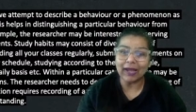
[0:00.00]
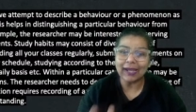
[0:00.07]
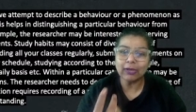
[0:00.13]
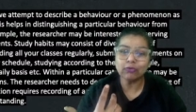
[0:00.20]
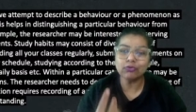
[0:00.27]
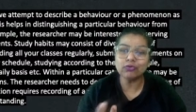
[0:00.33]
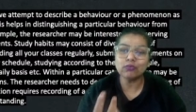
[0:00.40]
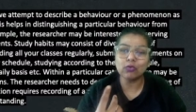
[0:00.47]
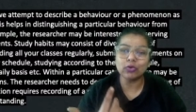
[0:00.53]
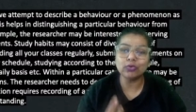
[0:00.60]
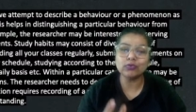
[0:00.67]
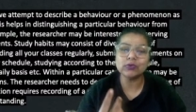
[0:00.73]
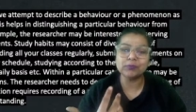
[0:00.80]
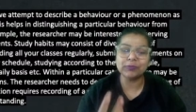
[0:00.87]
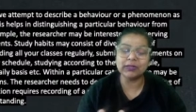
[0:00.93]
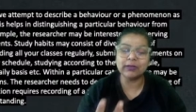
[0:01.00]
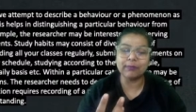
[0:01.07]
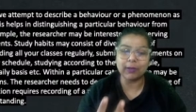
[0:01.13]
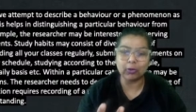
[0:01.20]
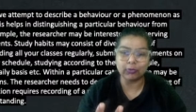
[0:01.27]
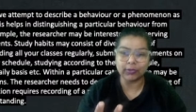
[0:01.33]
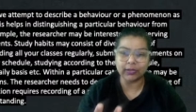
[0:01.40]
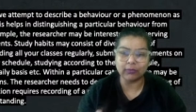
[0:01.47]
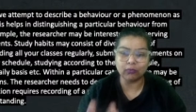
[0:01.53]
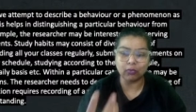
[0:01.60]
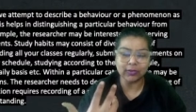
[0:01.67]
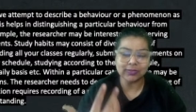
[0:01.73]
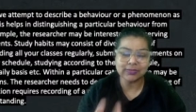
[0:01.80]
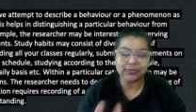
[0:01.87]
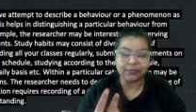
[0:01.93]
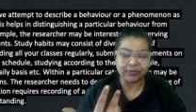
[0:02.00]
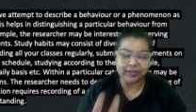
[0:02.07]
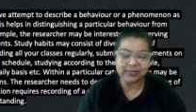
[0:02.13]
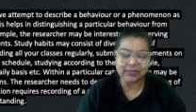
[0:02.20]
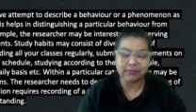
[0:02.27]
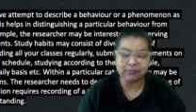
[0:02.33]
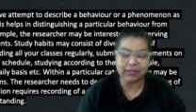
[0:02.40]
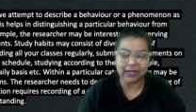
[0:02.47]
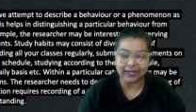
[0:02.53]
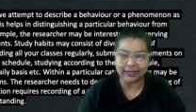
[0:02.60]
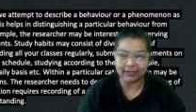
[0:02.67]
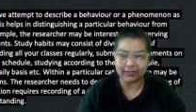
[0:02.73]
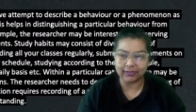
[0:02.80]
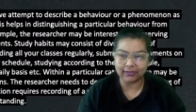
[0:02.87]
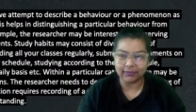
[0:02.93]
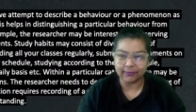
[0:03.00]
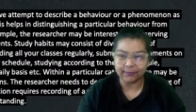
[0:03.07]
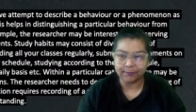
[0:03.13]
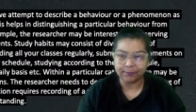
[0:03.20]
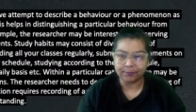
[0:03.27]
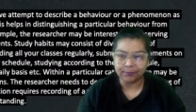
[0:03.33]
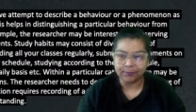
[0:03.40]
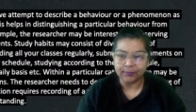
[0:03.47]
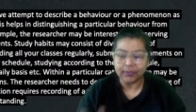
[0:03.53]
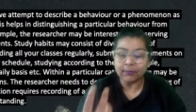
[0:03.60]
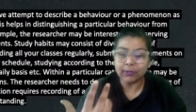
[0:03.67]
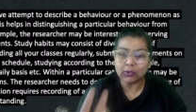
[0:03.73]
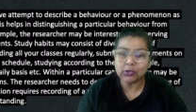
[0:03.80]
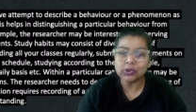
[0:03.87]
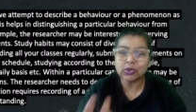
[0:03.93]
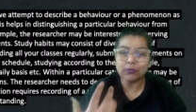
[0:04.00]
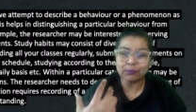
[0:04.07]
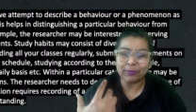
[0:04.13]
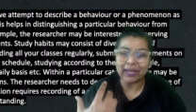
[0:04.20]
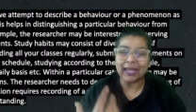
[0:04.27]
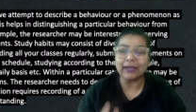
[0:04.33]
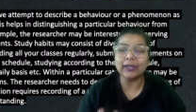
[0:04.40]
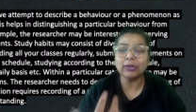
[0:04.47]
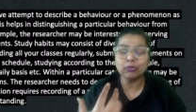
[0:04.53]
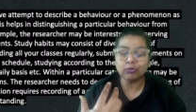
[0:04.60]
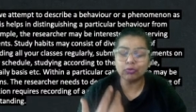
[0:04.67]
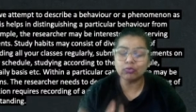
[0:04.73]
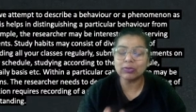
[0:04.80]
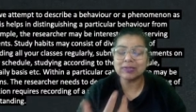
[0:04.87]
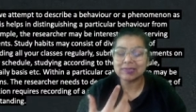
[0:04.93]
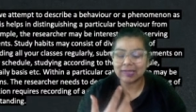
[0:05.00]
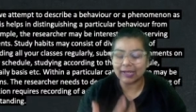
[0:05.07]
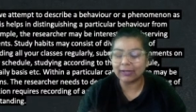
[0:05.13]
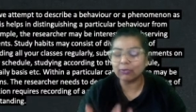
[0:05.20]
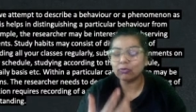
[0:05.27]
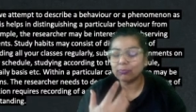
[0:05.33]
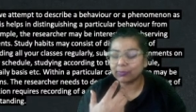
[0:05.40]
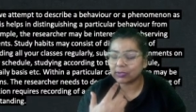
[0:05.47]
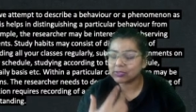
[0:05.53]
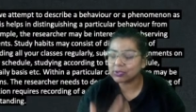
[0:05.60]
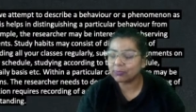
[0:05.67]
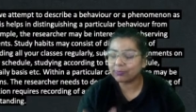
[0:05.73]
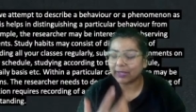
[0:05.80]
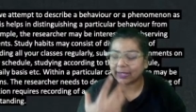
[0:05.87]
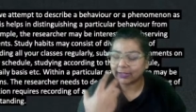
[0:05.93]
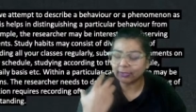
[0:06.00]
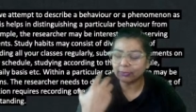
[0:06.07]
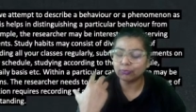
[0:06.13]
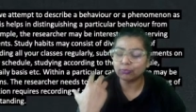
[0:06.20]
do you want to speak about it? What is the reason behind it? Because you're planning to do a schedule, because you're planning to